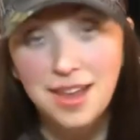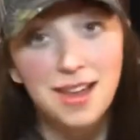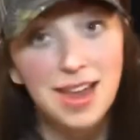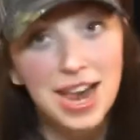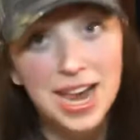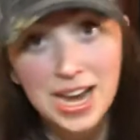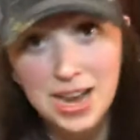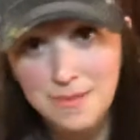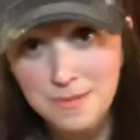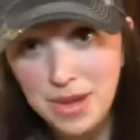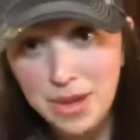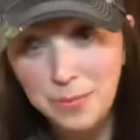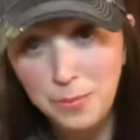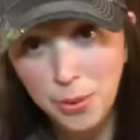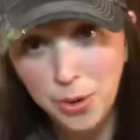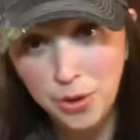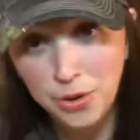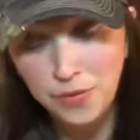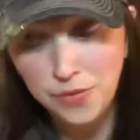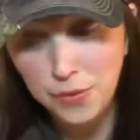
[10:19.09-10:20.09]
and it may
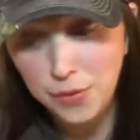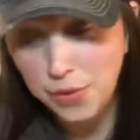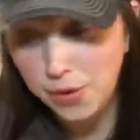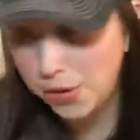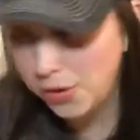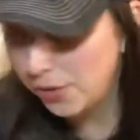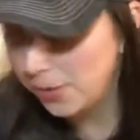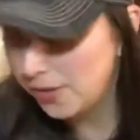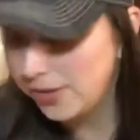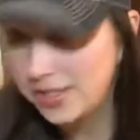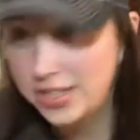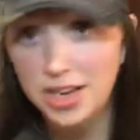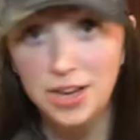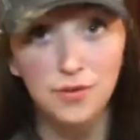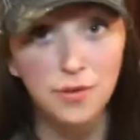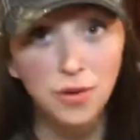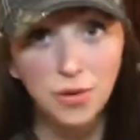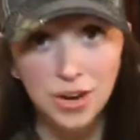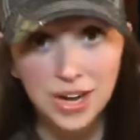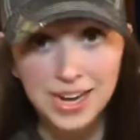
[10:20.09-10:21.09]
burn a few kernels
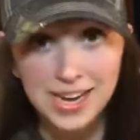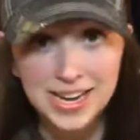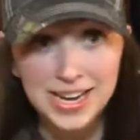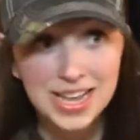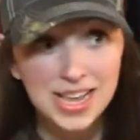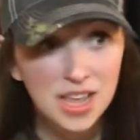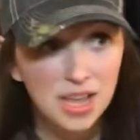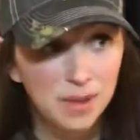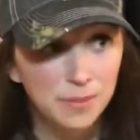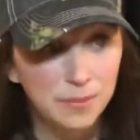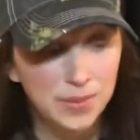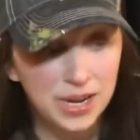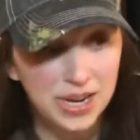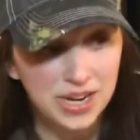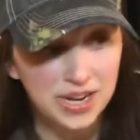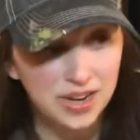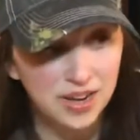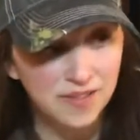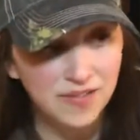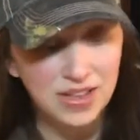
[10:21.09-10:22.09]
of grain, but
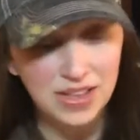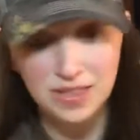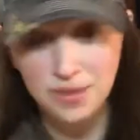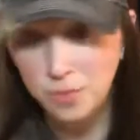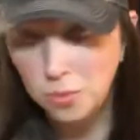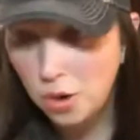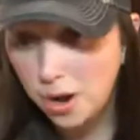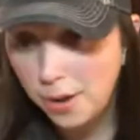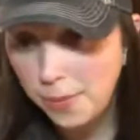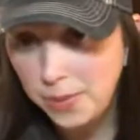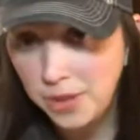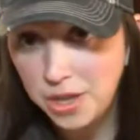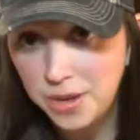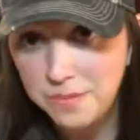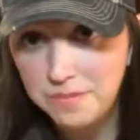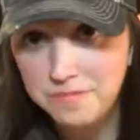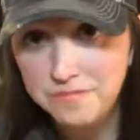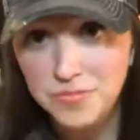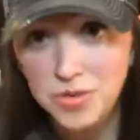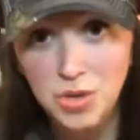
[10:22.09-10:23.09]
if that's a
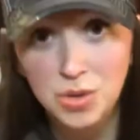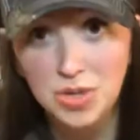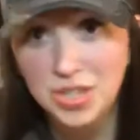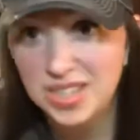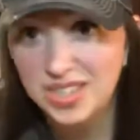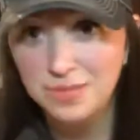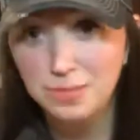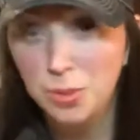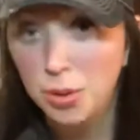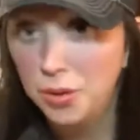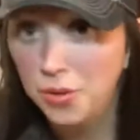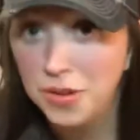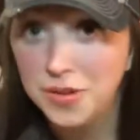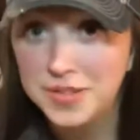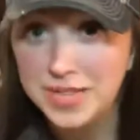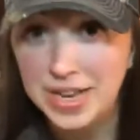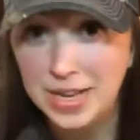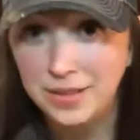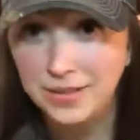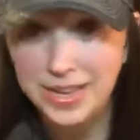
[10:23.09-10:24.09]
problem, you can just pull those
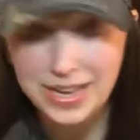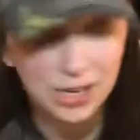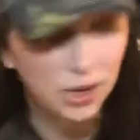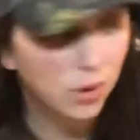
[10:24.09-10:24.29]
out later